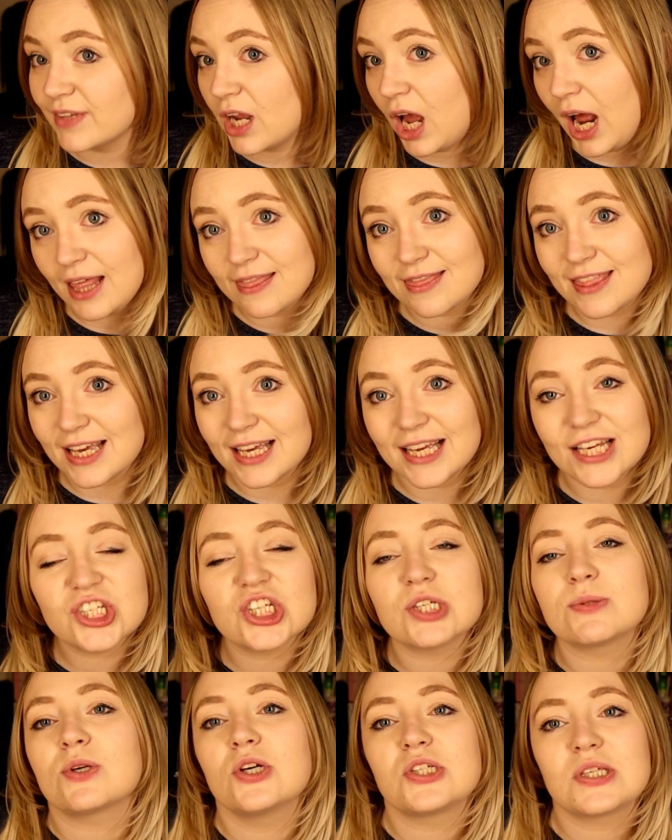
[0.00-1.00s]
I think it's
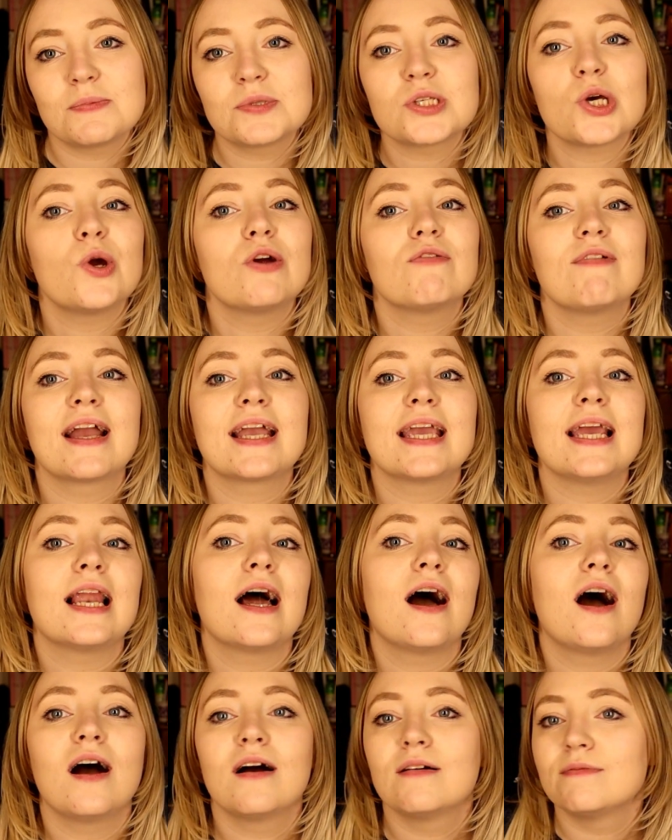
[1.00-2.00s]
just because I'm so
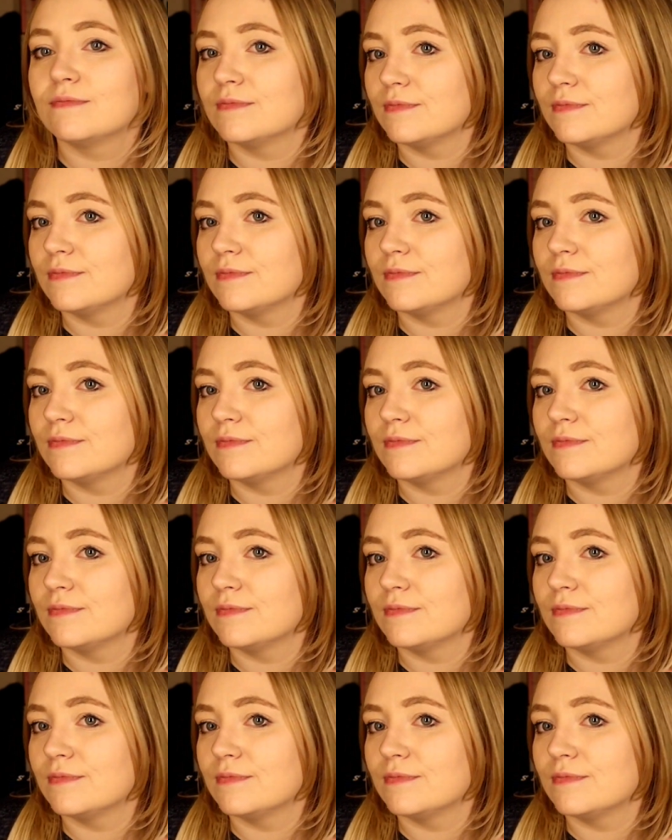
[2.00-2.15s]
irregular,